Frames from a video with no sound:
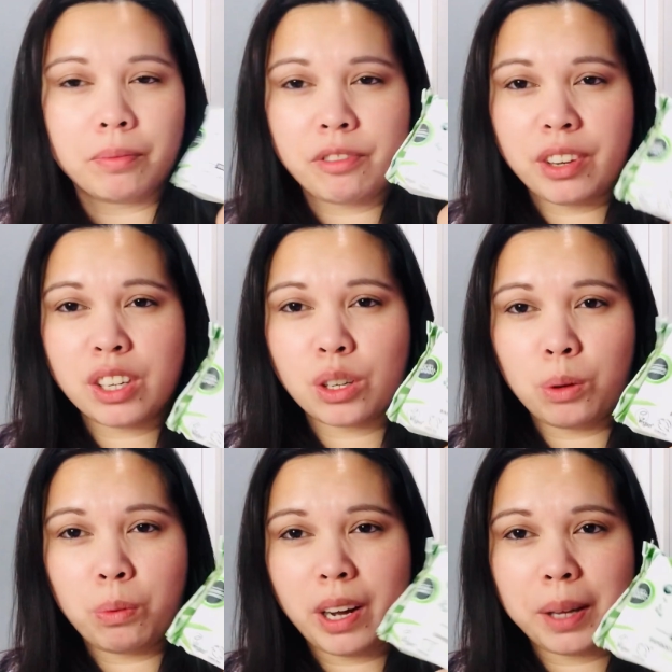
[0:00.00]
facial
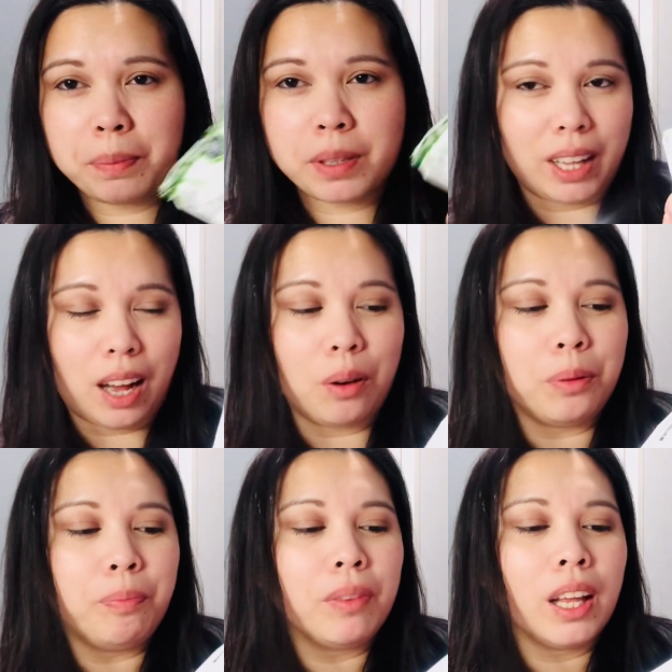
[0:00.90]
wipes now,
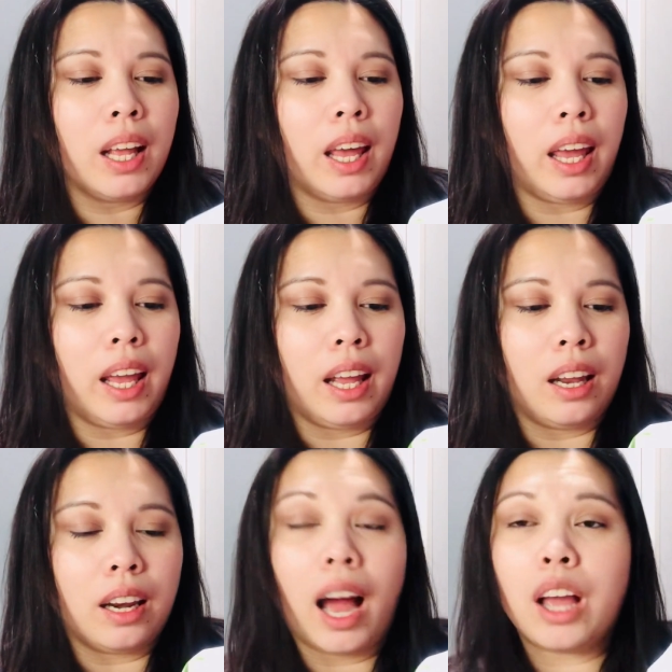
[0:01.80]

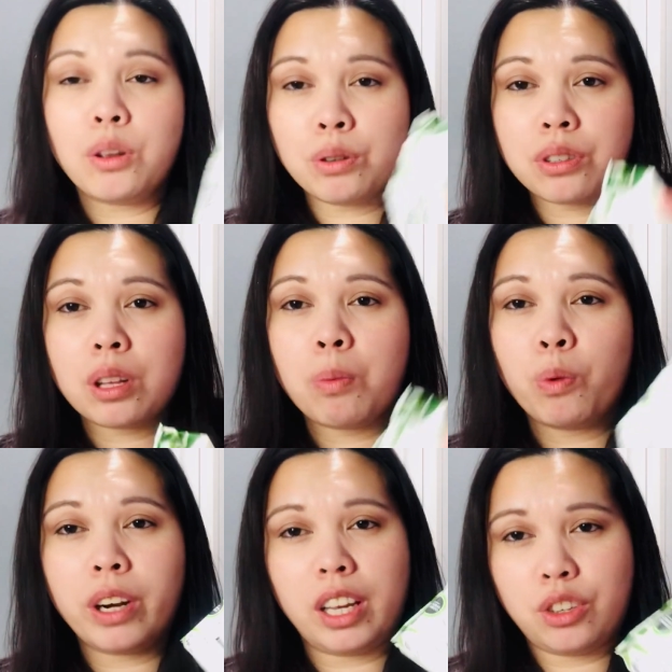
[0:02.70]
and I use them
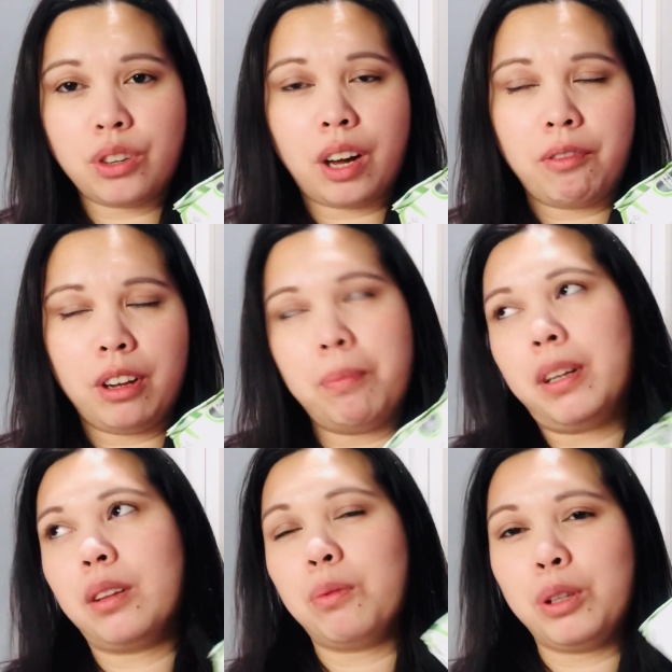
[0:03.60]
when I travel, but
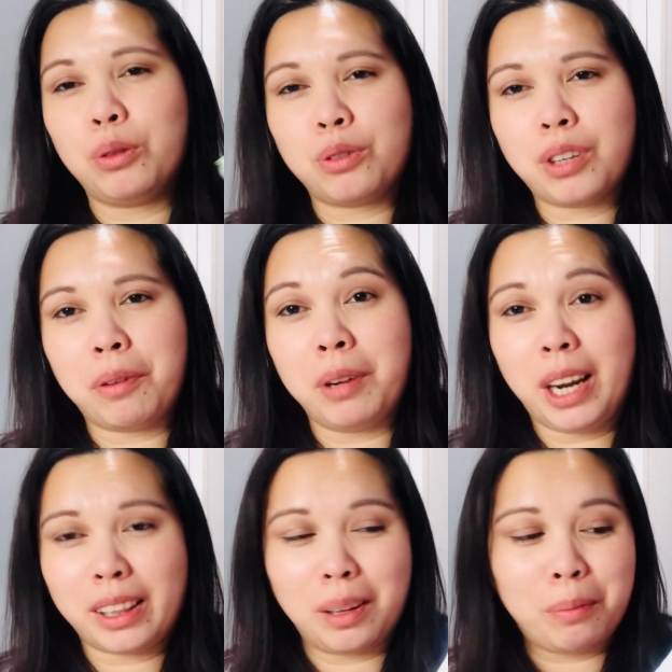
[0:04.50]
we don't travel
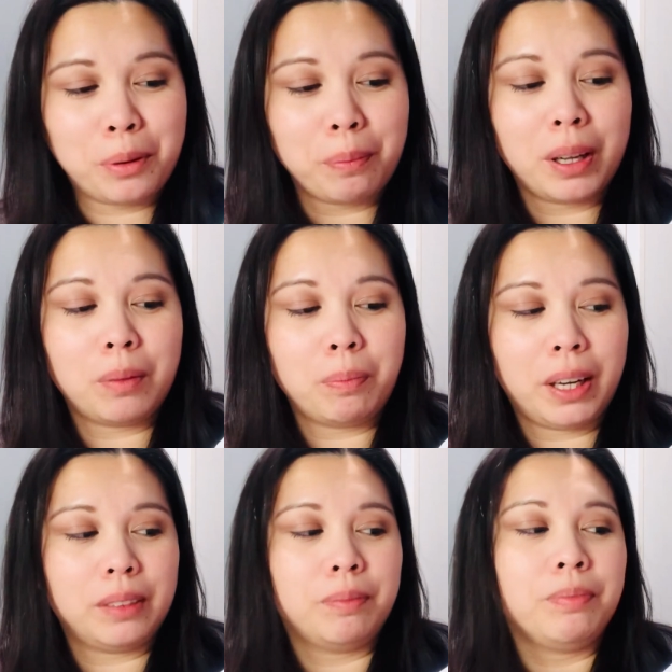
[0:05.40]
at the moment.
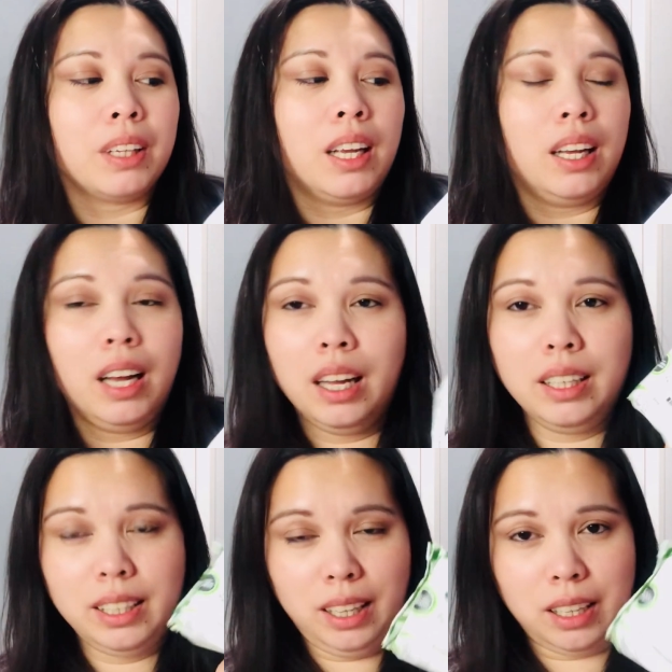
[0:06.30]
But
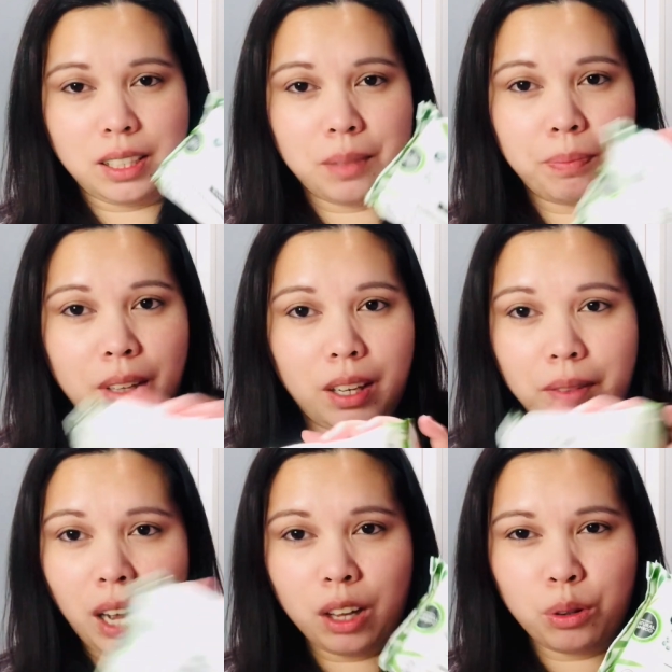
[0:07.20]
yes,
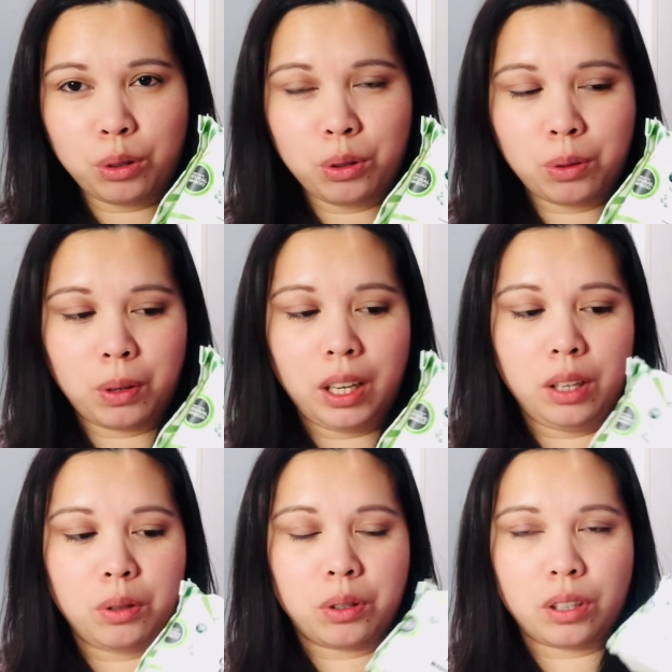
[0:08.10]
I don't usually
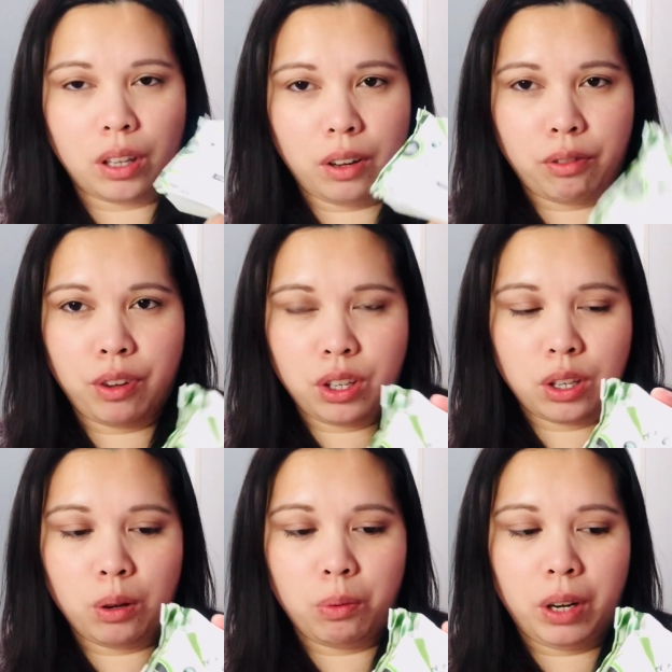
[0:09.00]
use
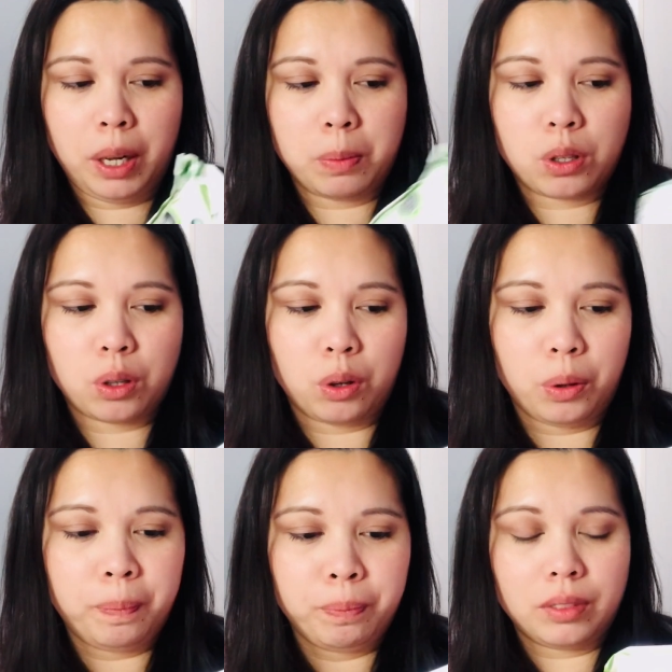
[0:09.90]
facial wipes, so
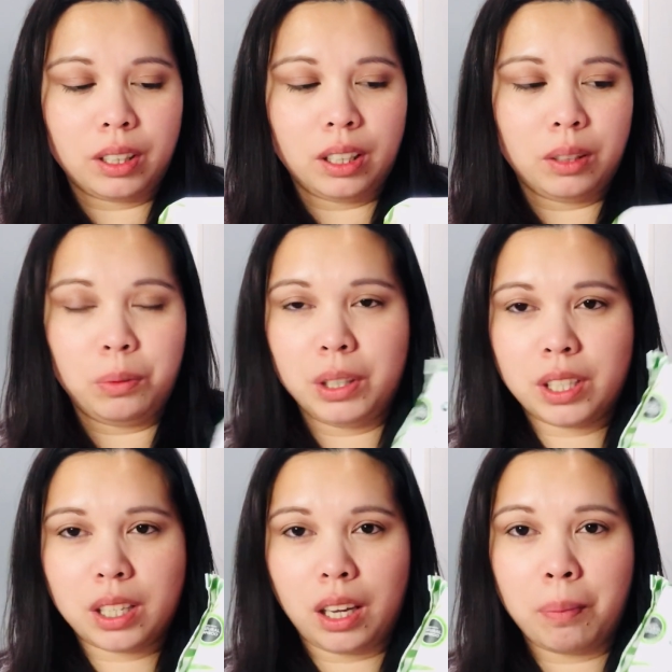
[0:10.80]
we'll
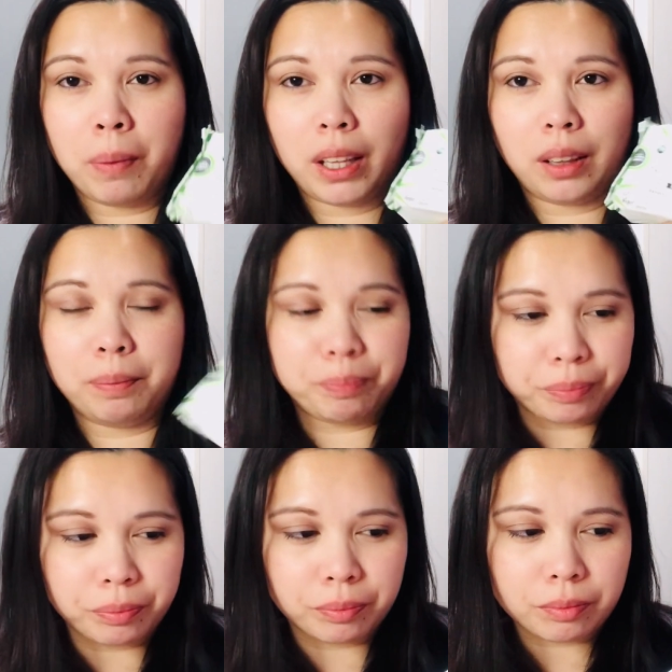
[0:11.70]
see. But
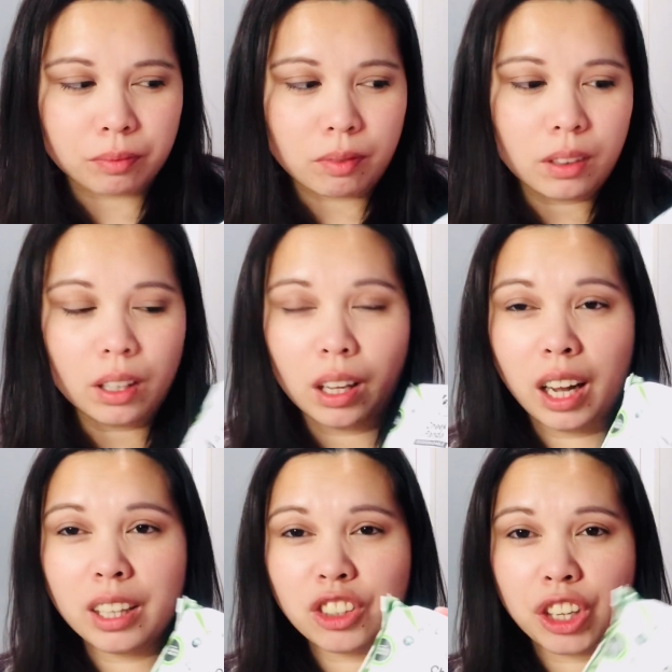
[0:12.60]

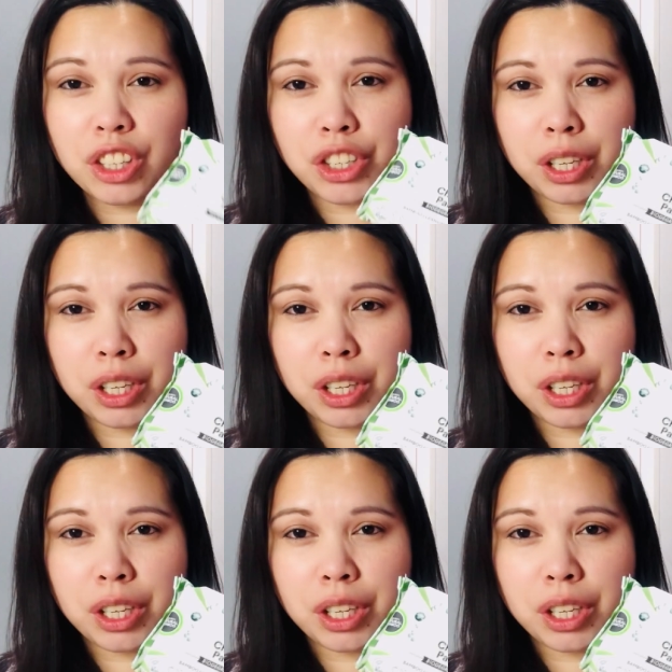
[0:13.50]
I tried